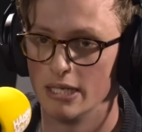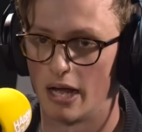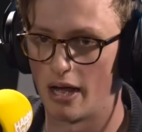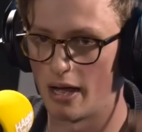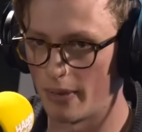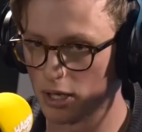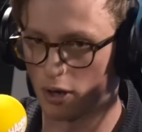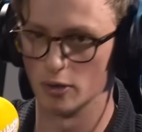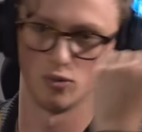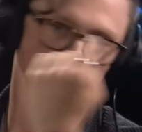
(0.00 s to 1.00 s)
It
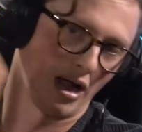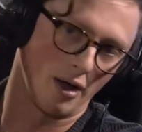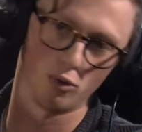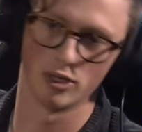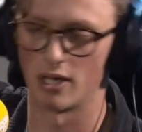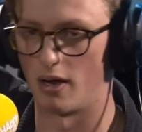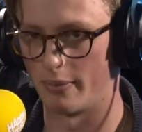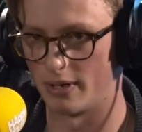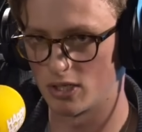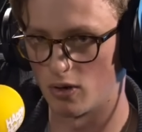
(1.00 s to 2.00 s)
goes round all the time,
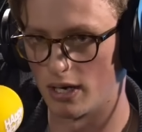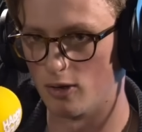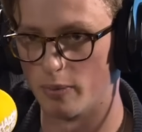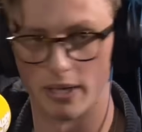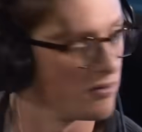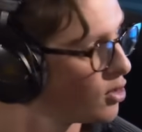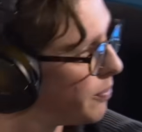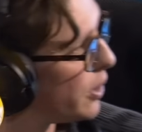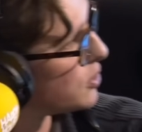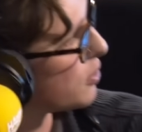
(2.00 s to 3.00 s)
and it's got a little bit. It's got a
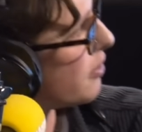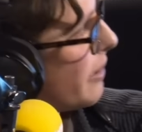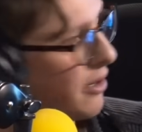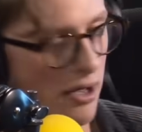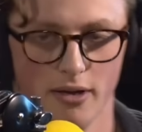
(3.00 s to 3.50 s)
boater on the back.